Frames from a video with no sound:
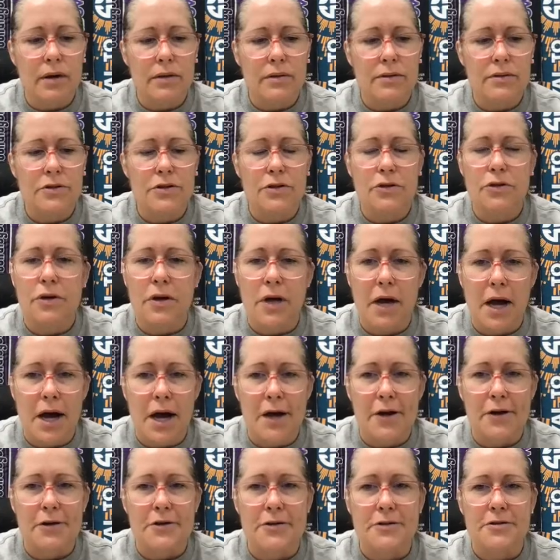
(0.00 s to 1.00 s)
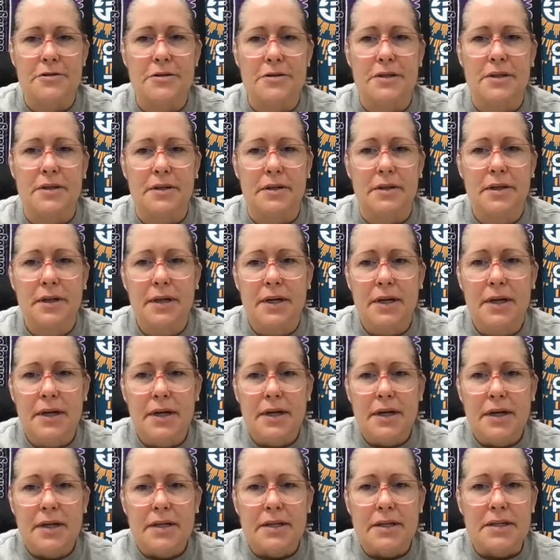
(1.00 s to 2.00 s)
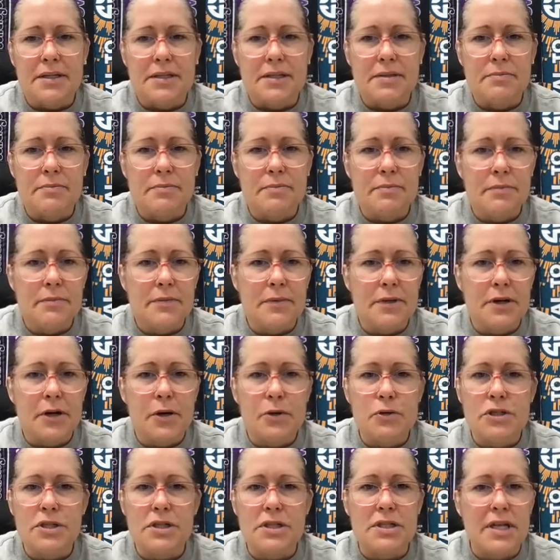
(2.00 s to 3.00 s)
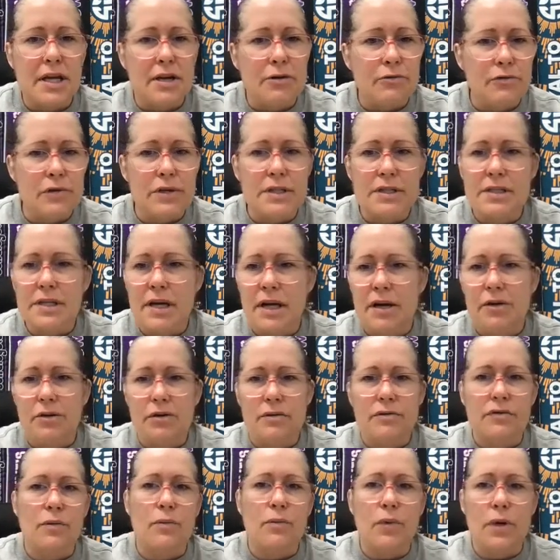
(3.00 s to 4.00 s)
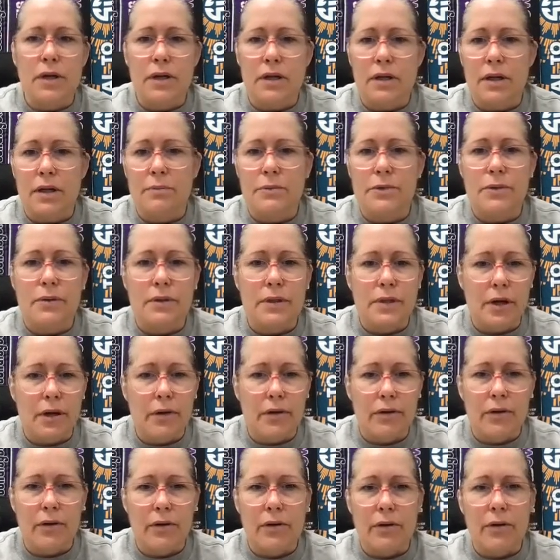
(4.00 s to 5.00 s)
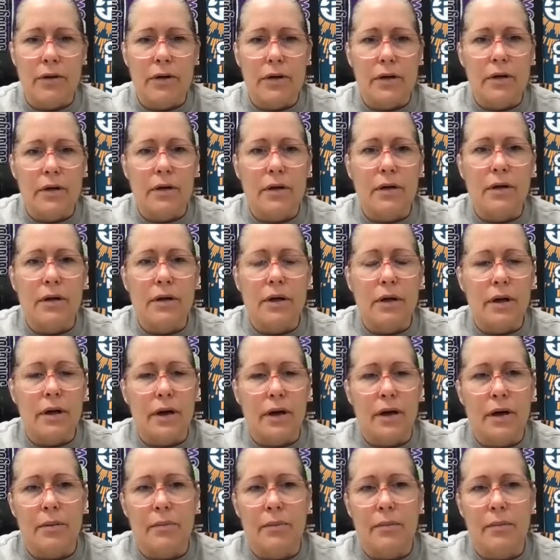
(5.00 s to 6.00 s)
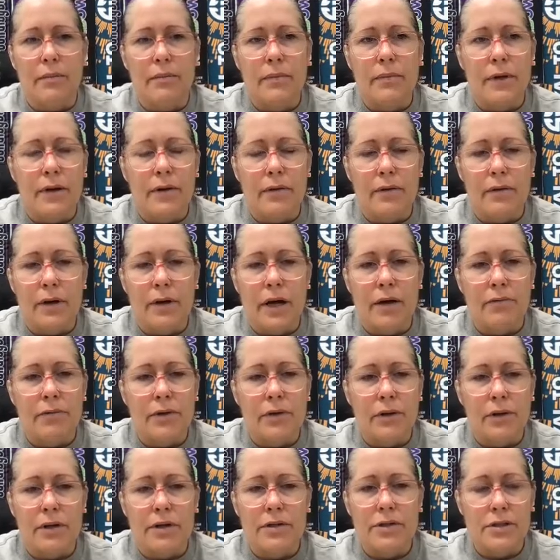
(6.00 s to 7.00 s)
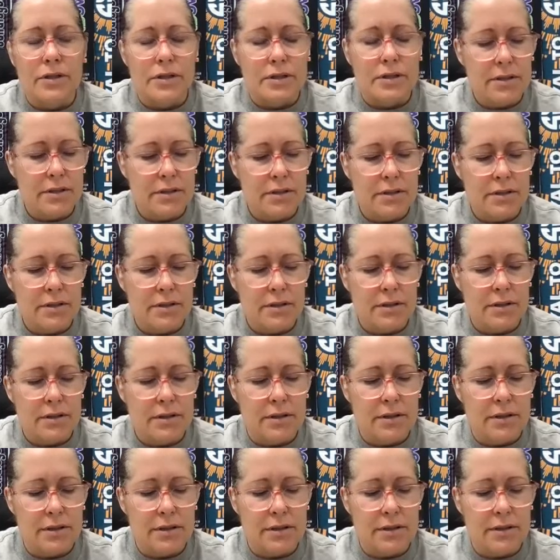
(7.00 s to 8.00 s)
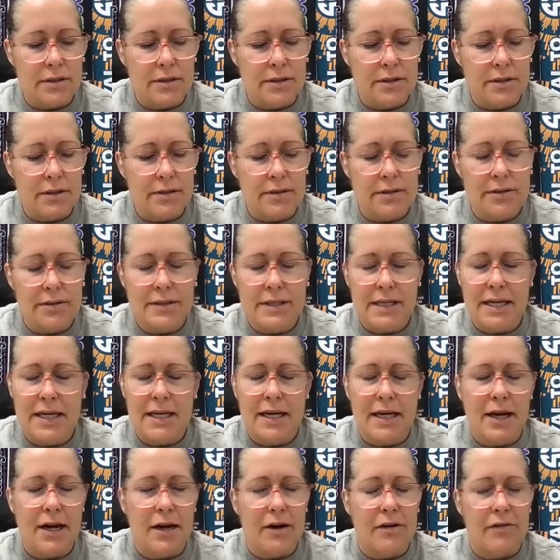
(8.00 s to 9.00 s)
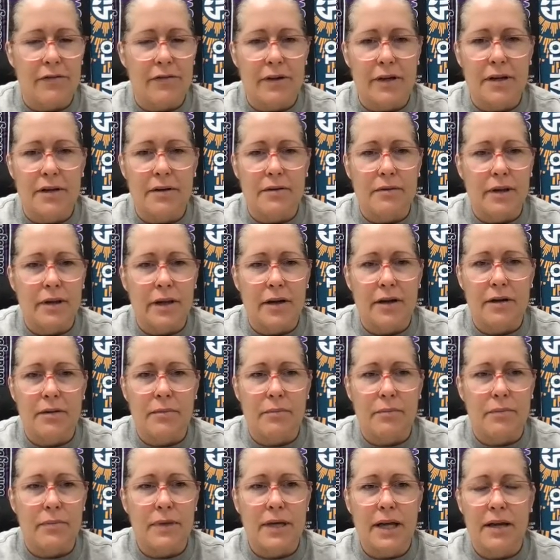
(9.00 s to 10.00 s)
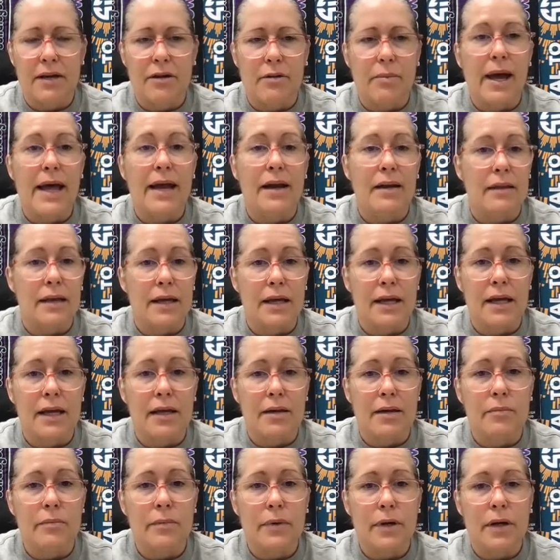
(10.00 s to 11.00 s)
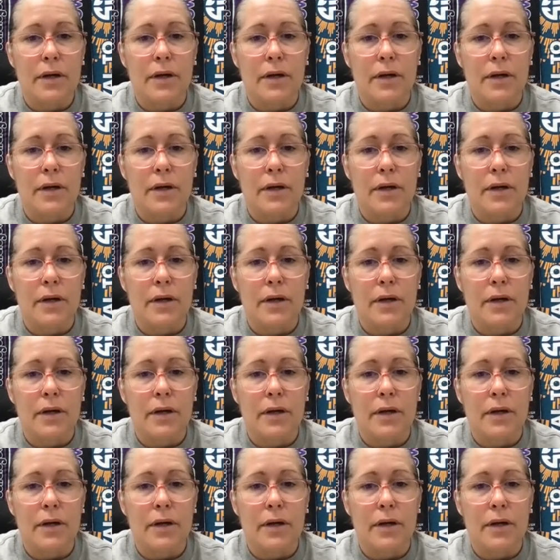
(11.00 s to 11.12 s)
certain hires and these coaches getting recycled from one club to another, and you know, not really just taking care of it and getting them out of the game,